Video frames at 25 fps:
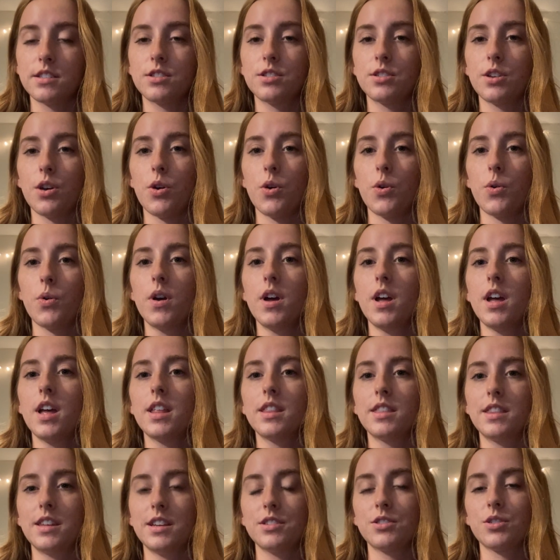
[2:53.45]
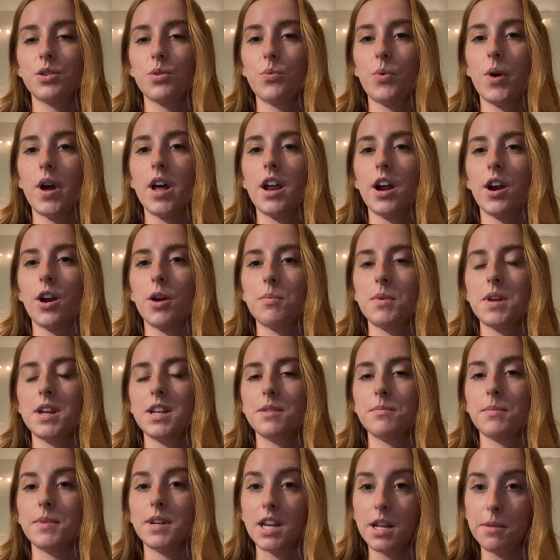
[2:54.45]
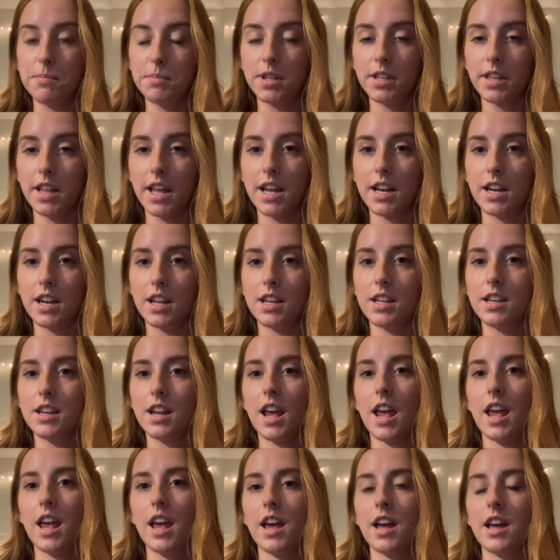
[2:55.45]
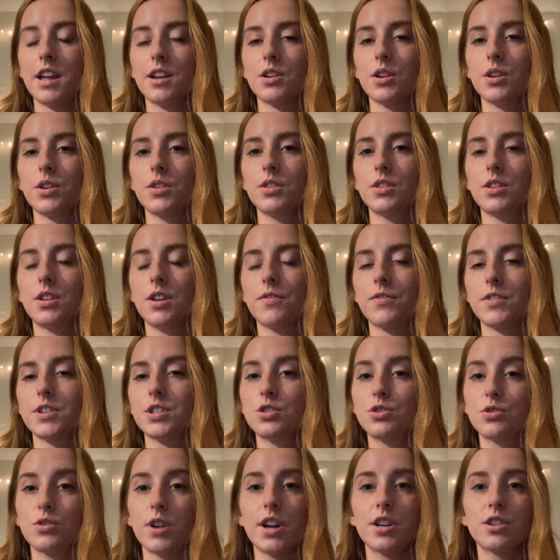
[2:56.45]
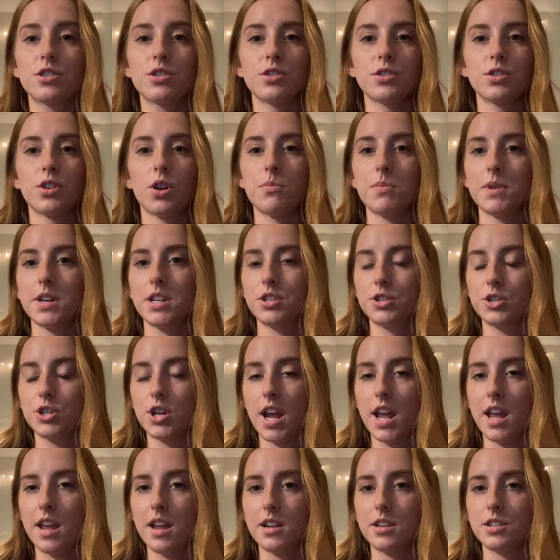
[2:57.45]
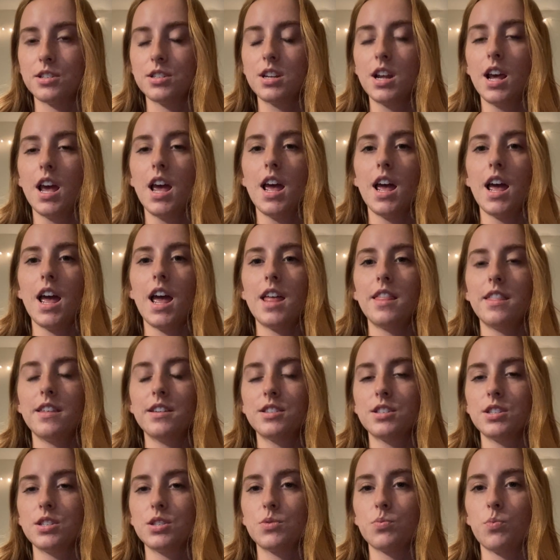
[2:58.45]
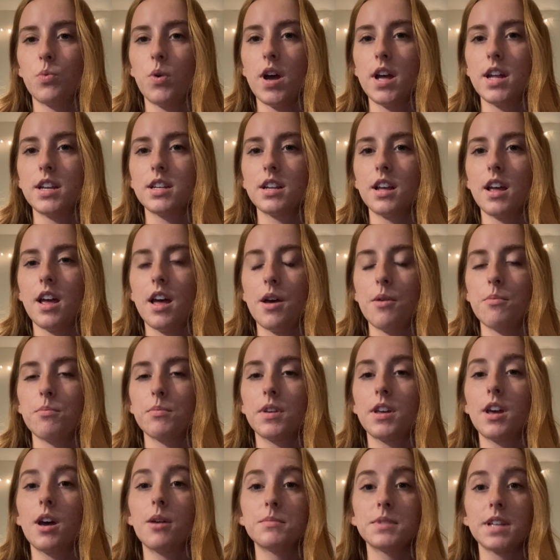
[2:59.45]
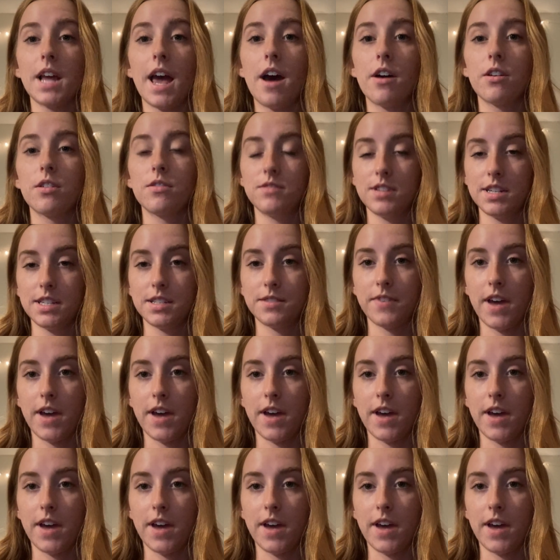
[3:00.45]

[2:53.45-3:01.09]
So these are what are being manipulated, and different structures are being changed, and this is what comes out of these